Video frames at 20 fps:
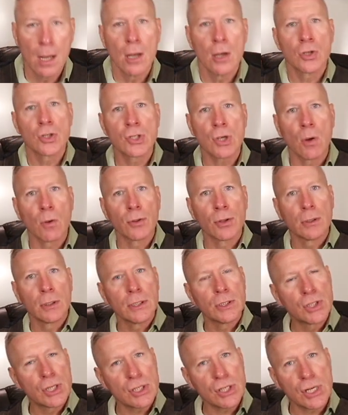So the
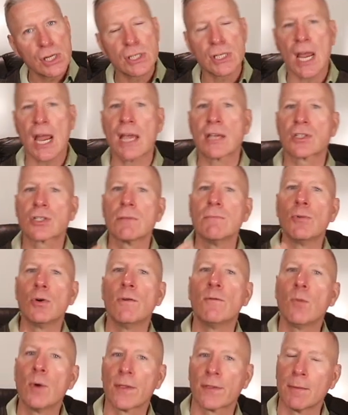logistics has to
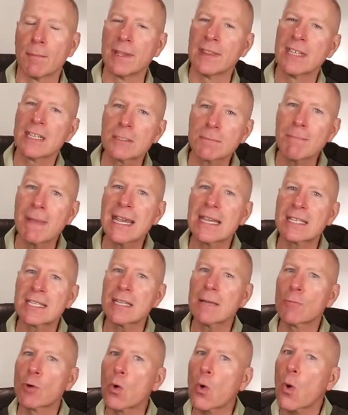move with them, and this makes
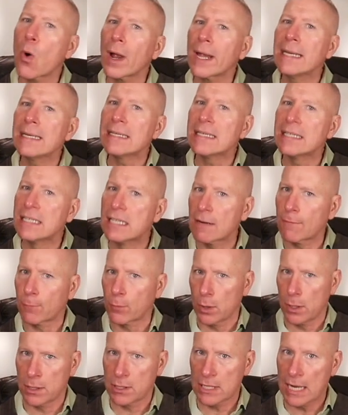them quite
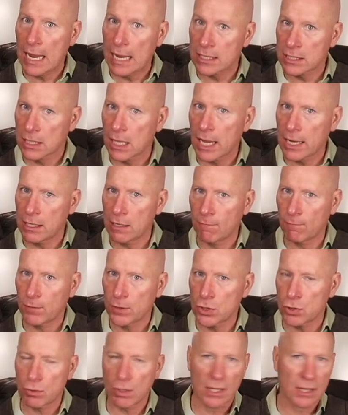different as light
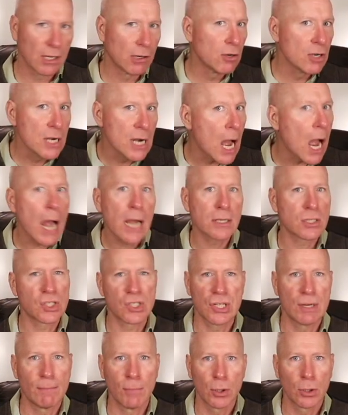infantry. They're not
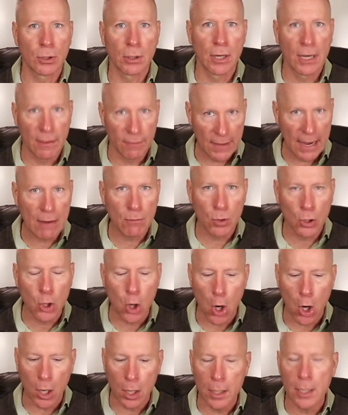similar in that
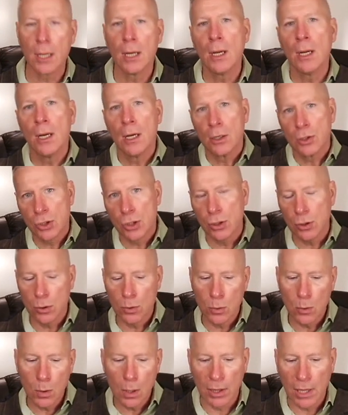regard
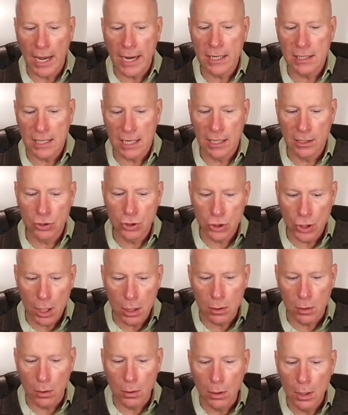to light and
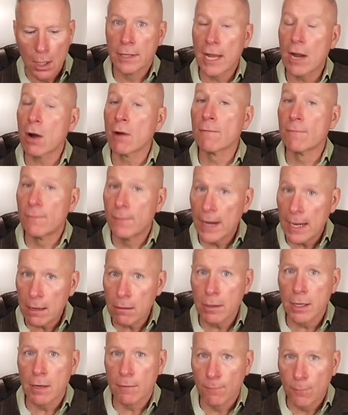jungle. They are
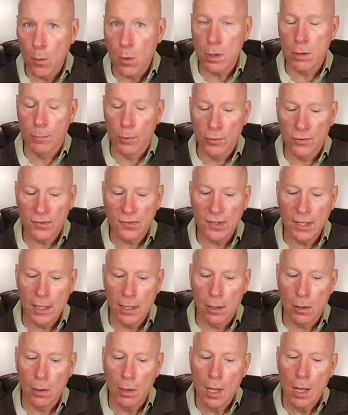very affordable
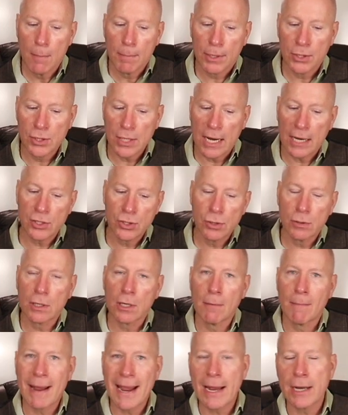still, but as you
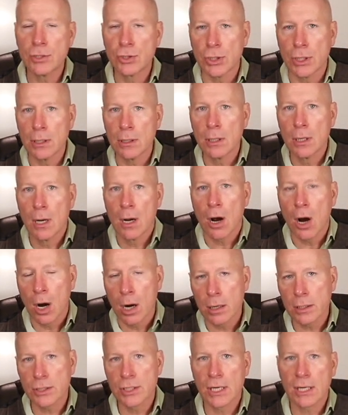can imagine,
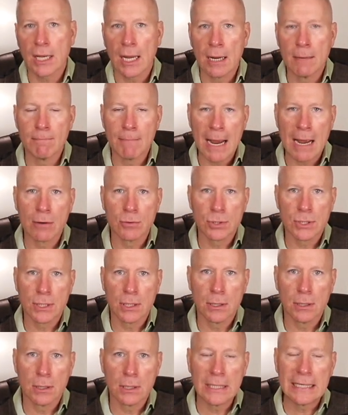Arctic and
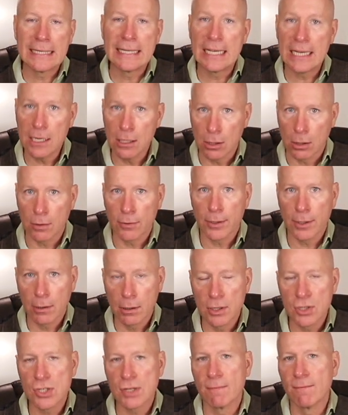mountain gear,
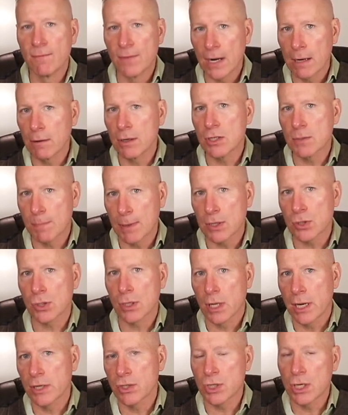there is some very
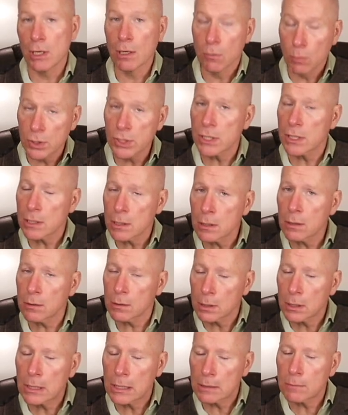specialized gear, which
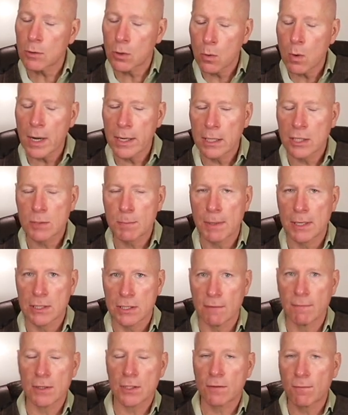can get quite
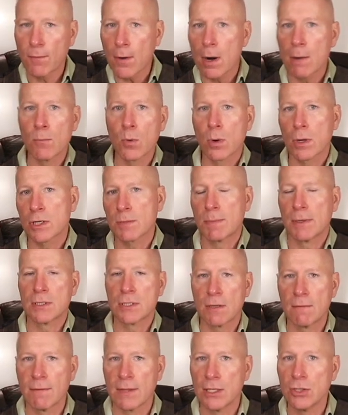expensive. It's far more
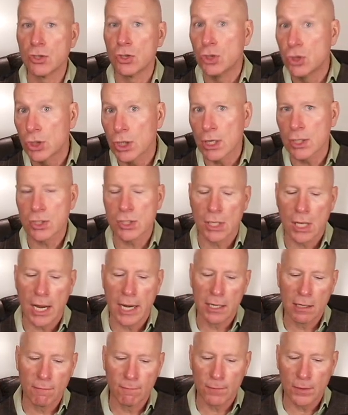expensive than just
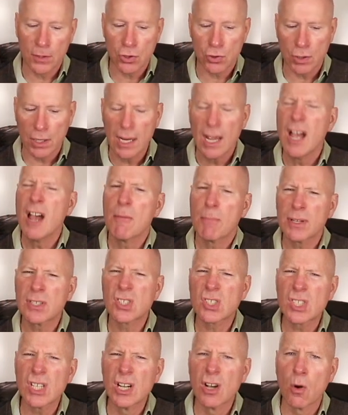light infantry, but
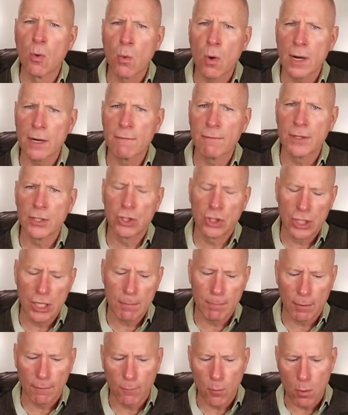still one of the
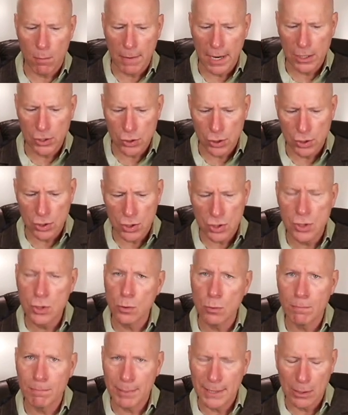cheaper formations
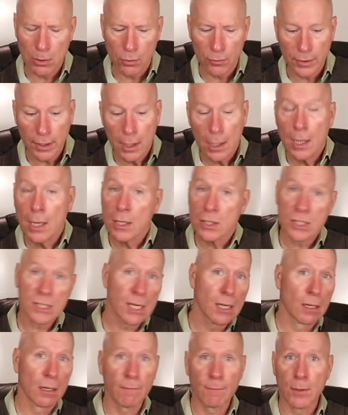to build.
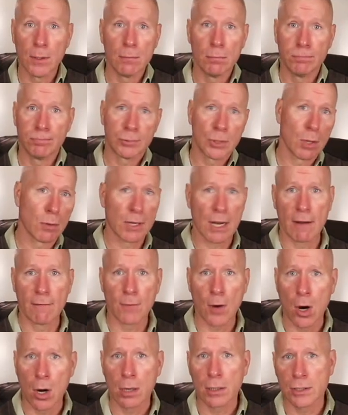Still, if you don't
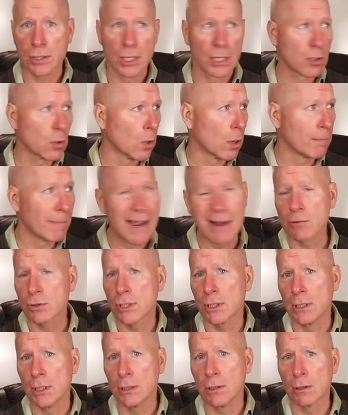have Arctic or a
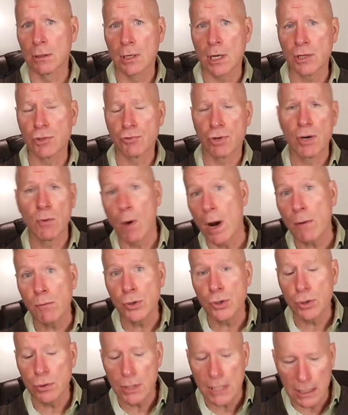mountain in your country, why
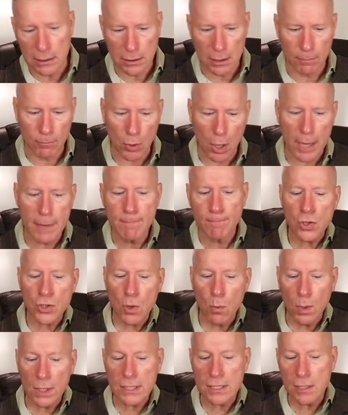would you need them, right?
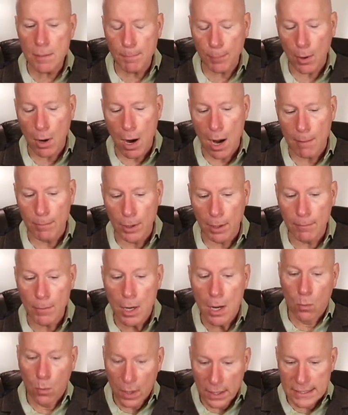So what's the problem?
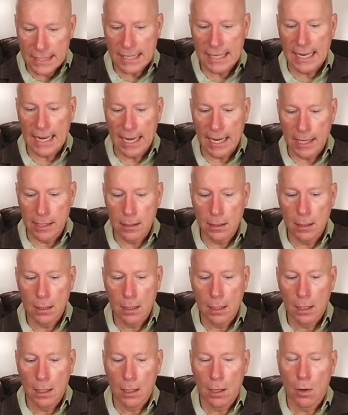Once again,
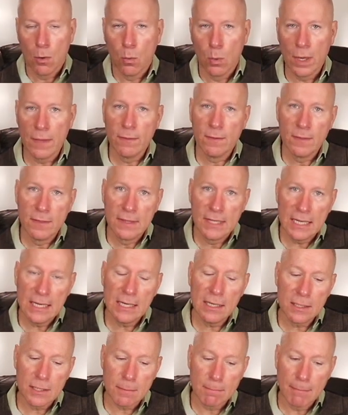when
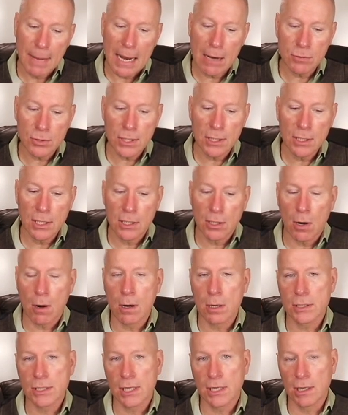these mountain and
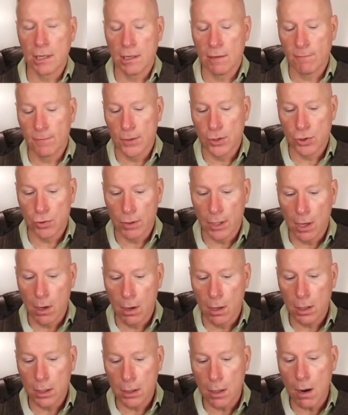Arctic infantry
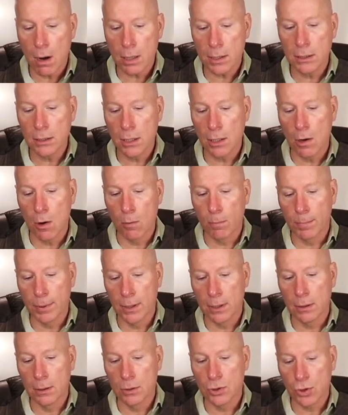are caught in the
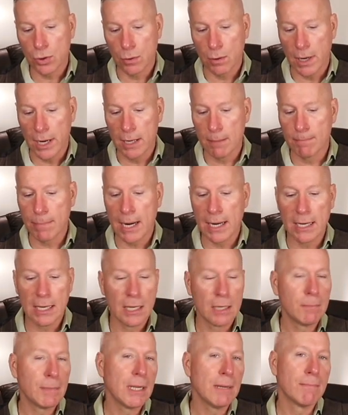open terrain by
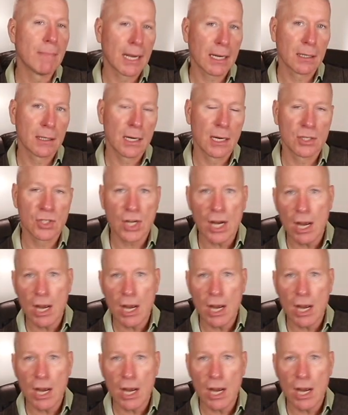enemy mechanized